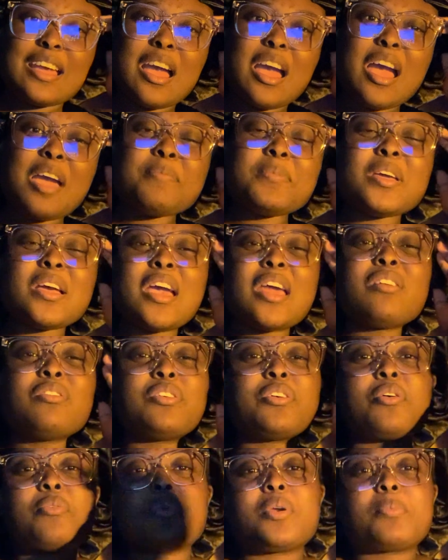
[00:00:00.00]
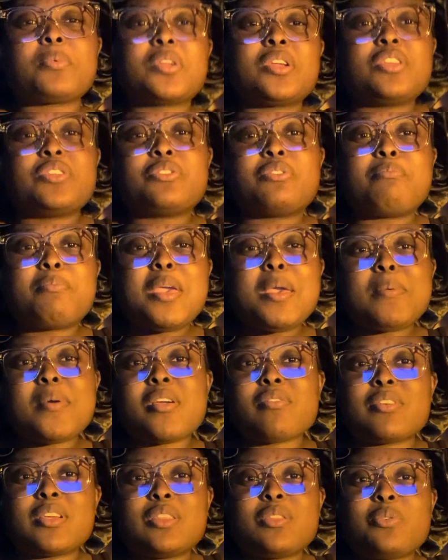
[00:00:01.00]
I don't know what I'm going to do. Maybe I'll
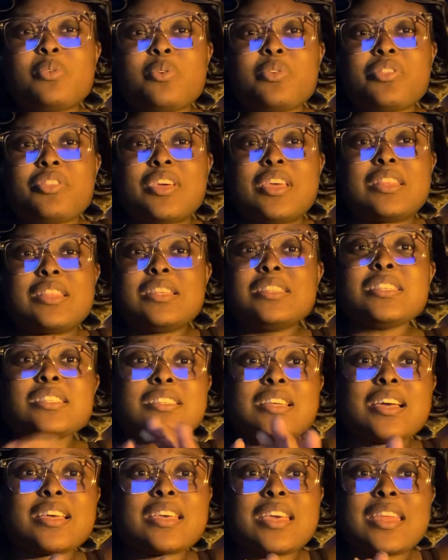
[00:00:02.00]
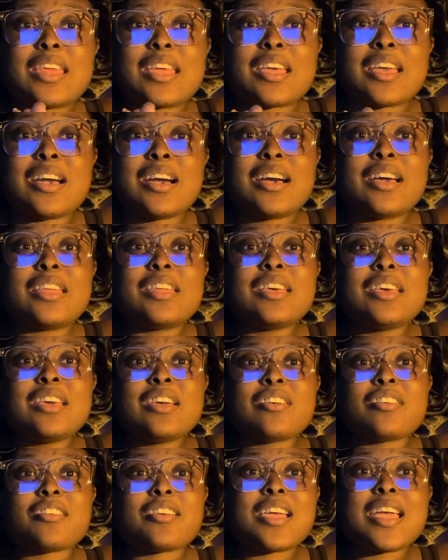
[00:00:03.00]
read the whole thing. This is not getting cut
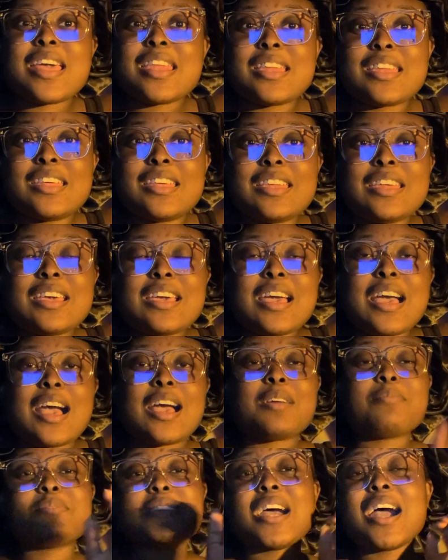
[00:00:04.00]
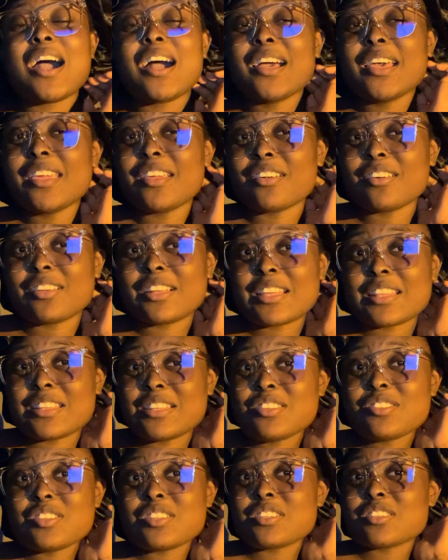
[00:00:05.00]
or edited. I'm tired. Like,
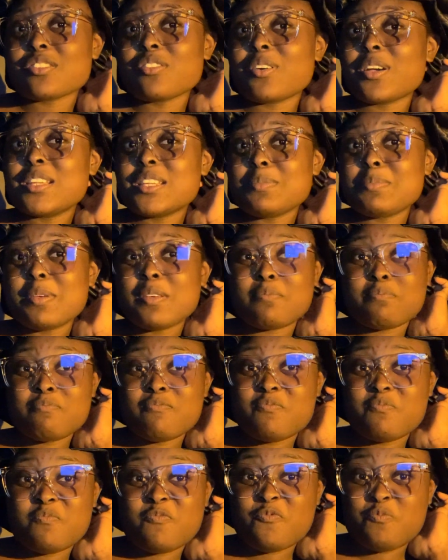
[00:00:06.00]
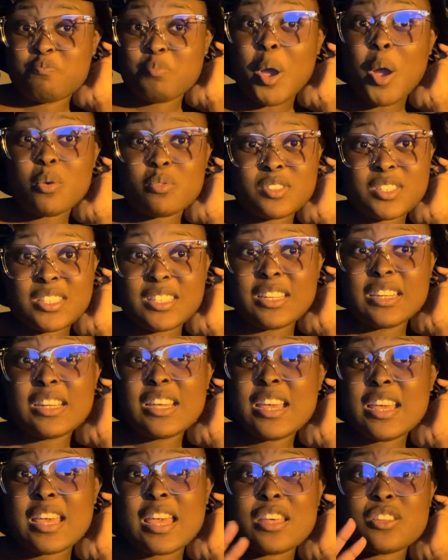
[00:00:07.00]
this is going to be posted
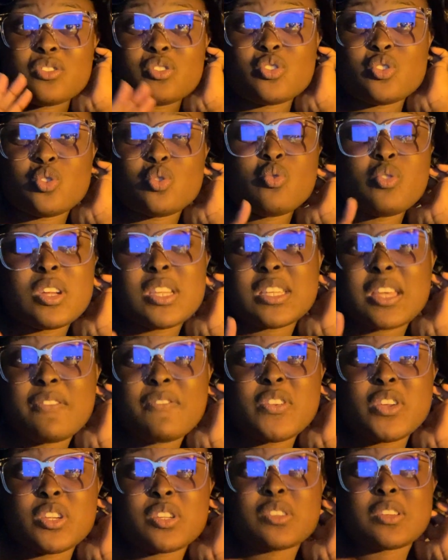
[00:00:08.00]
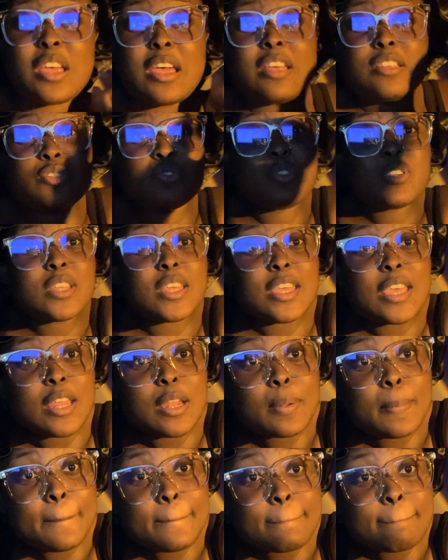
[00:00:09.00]
as soon as I finish. As soon as I hit
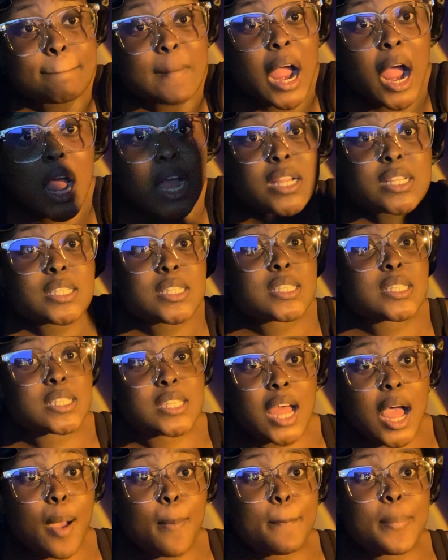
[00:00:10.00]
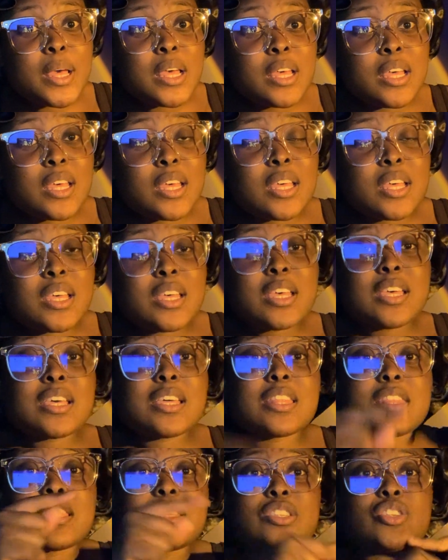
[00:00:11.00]
stop,
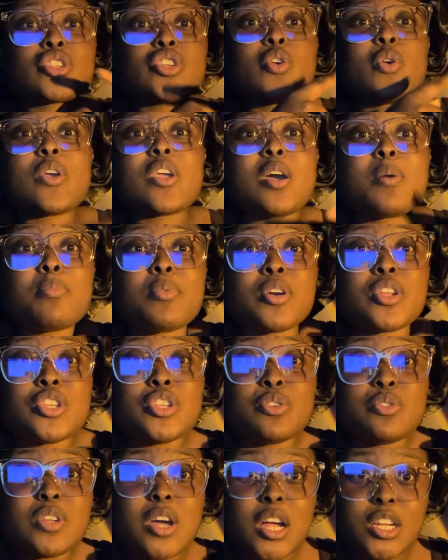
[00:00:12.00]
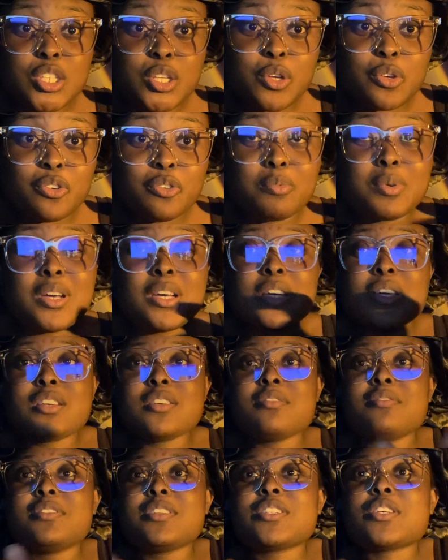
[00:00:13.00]
this is going up on u.tube.
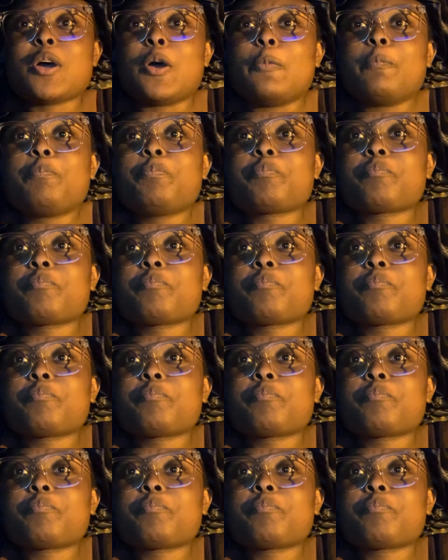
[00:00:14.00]
So,